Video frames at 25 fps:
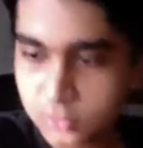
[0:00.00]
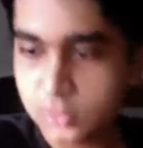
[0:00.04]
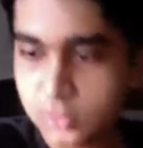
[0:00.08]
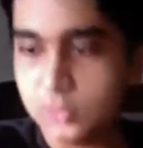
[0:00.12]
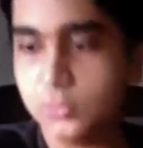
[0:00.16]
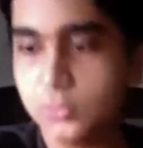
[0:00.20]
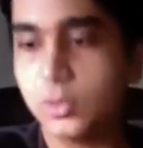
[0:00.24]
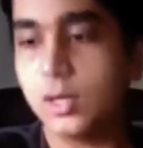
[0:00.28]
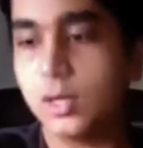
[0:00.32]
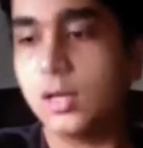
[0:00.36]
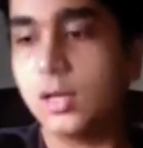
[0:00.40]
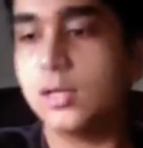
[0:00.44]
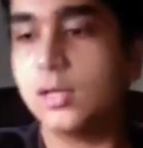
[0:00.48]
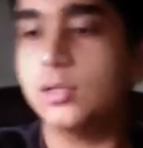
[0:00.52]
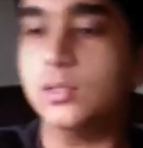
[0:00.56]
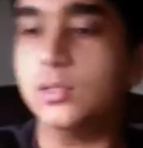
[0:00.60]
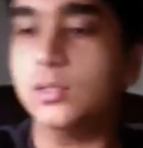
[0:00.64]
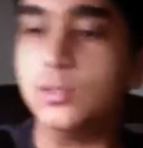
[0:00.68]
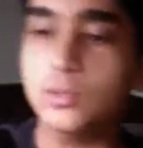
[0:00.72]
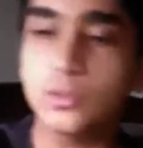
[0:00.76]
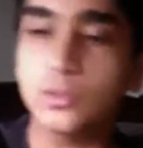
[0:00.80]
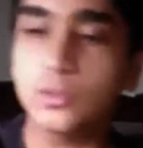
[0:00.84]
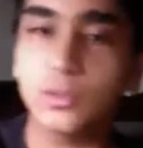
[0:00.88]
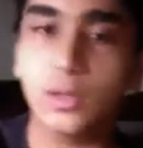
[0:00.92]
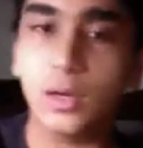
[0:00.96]
Do you want
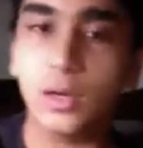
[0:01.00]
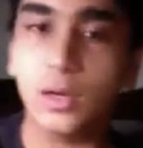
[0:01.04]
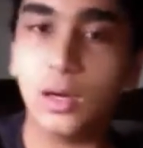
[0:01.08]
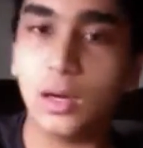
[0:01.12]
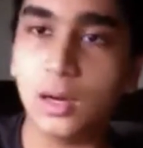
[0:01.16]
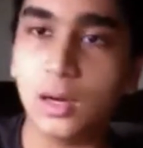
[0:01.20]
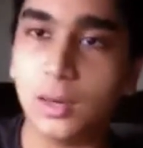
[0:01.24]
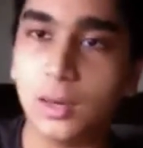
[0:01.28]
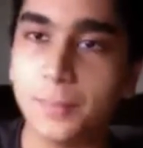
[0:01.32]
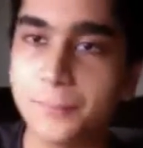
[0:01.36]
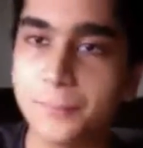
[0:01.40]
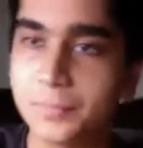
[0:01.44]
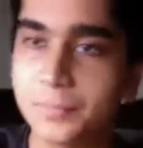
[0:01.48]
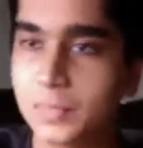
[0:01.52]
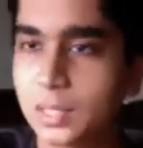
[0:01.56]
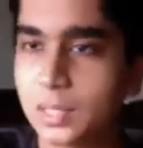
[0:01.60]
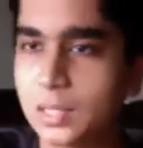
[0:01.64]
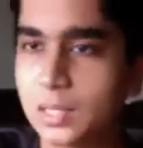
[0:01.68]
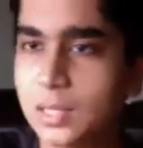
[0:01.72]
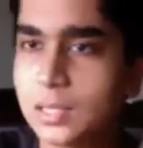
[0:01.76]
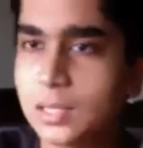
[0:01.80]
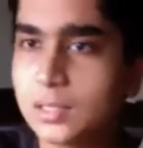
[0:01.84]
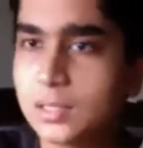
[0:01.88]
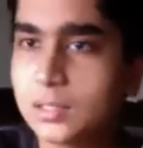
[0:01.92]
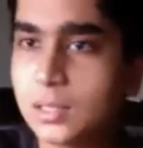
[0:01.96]
to
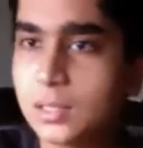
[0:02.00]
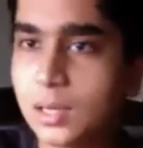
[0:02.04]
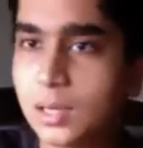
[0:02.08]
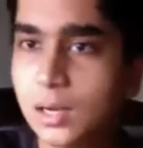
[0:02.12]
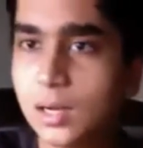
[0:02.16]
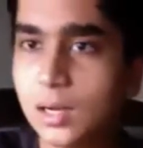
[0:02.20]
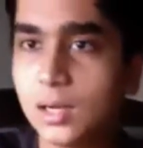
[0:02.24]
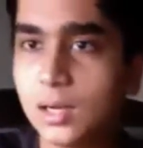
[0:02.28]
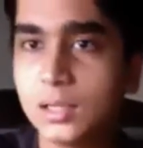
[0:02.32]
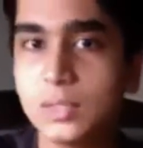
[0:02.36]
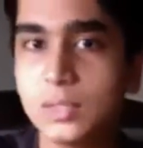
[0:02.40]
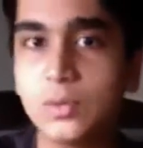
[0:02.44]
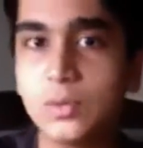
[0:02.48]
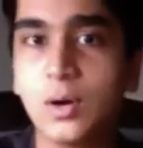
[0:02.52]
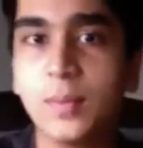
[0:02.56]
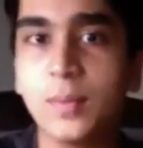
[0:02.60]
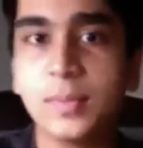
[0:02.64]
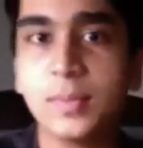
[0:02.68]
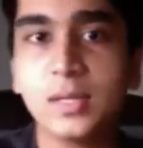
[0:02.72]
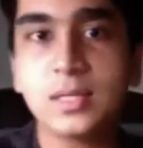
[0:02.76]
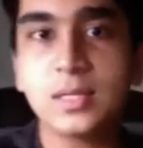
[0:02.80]
do you want me